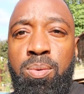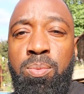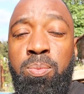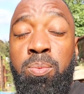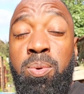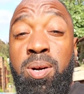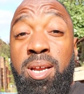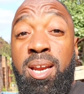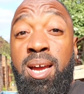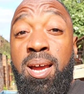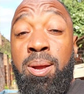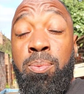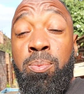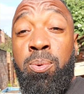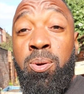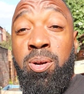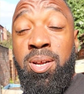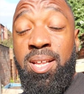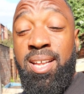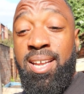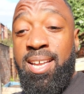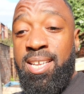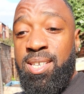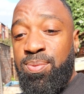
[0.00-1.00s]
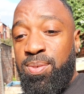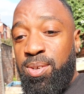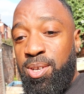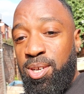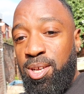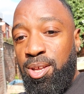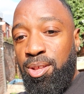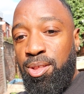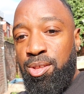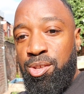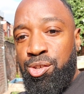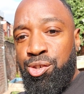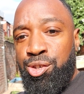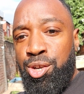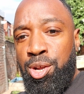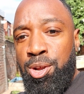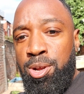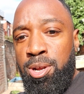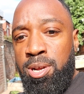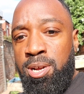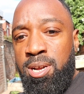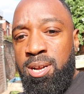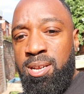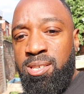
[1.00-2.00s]
What I want is for the
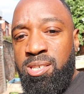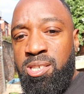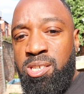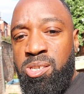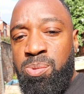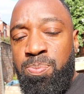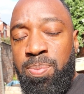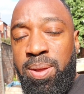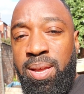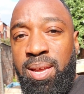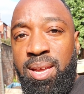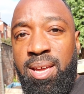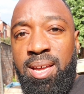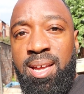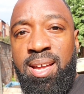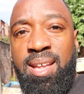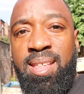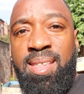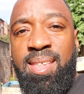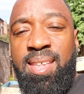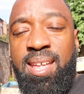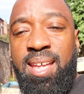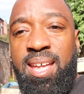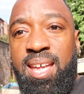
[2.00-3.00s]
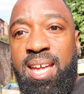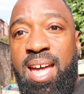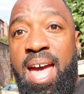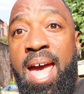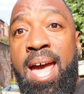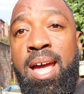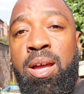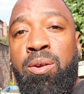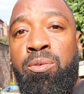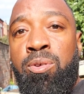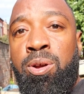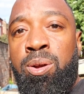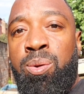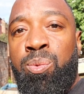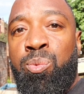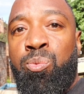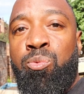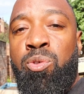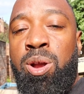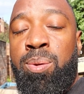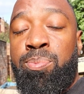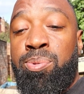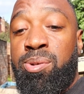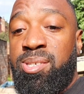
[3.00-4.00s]
show garden to be a near accurate
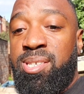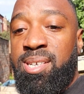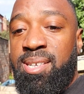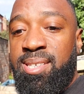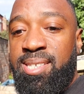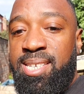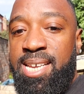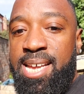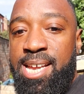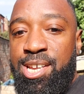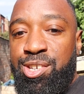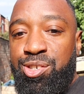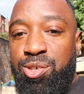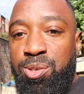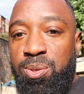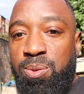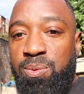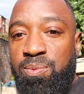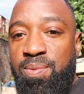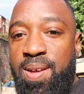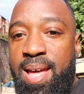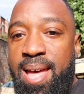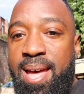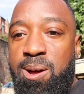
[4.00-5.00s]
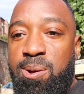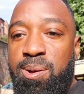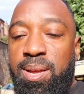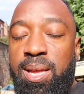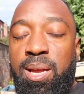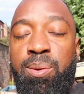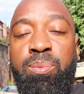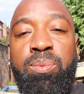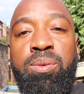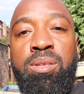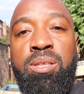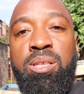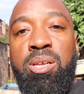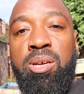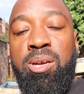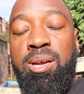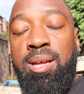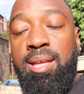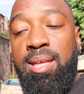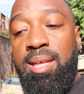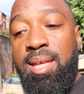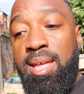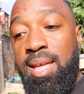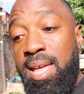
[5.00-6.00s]
representation of how it would look
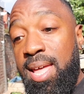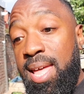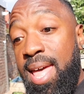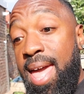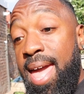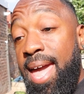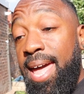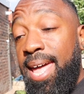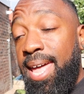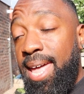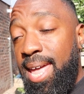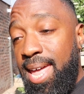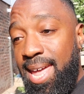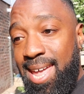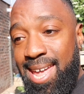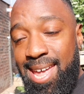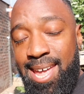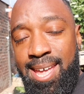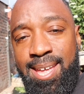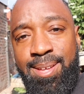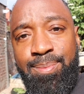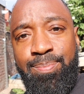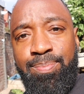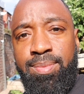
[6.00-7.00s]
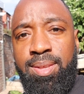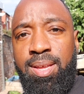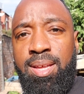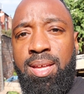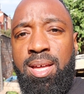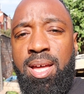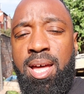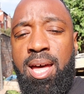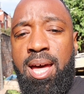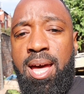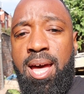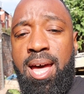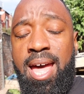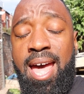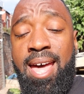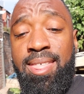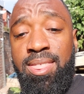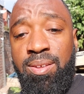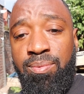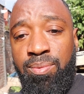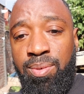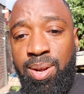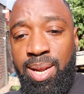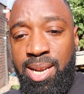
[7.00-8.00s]
here at
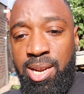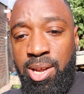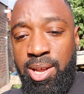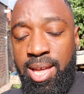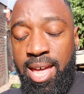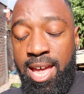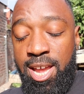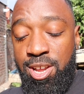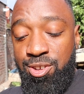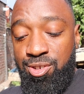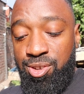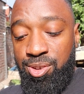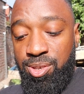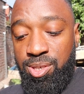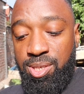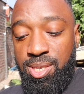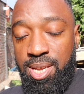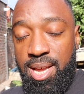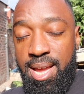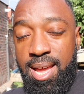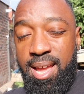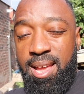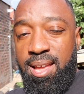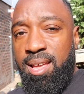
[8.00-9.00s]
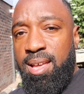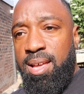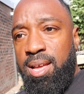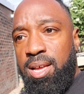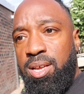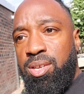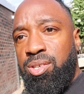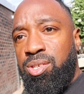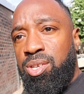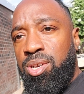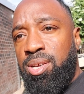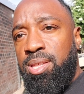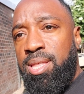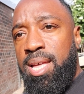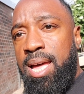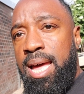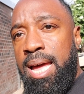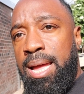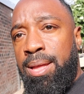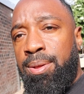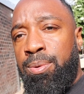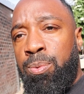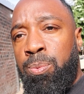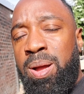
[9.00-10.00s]
the relocation site, so
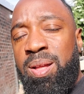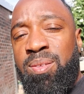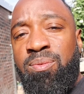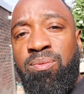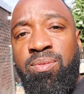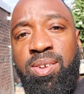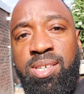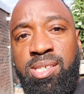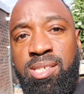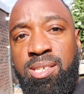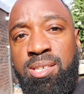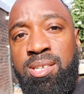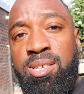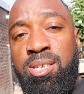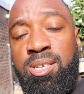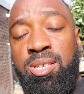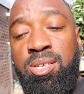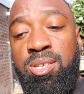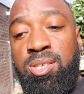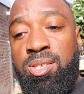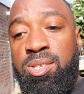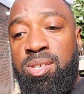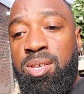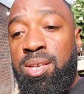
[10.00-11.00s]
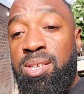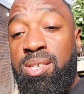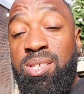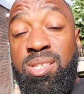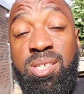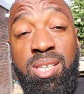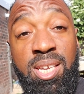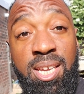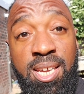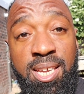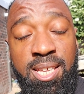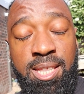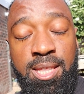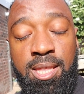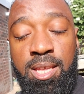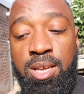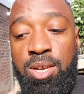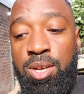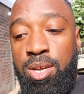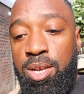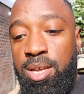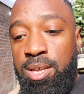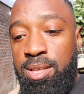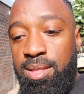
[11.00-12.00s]
that when visitors see
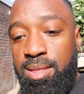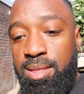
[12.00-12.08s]
the